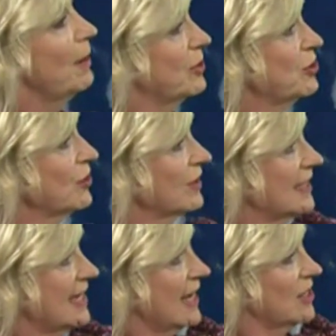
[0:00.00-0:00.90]
But during
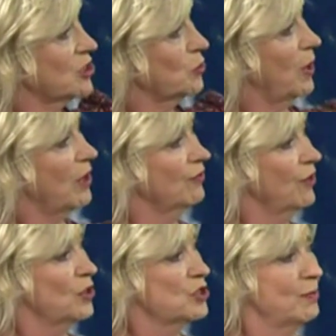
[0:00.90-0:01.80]
the day, 12
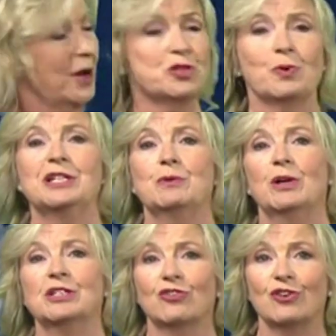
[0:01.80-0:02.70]
to about
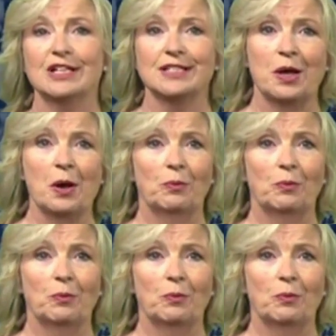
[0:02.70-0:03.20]
21 degrees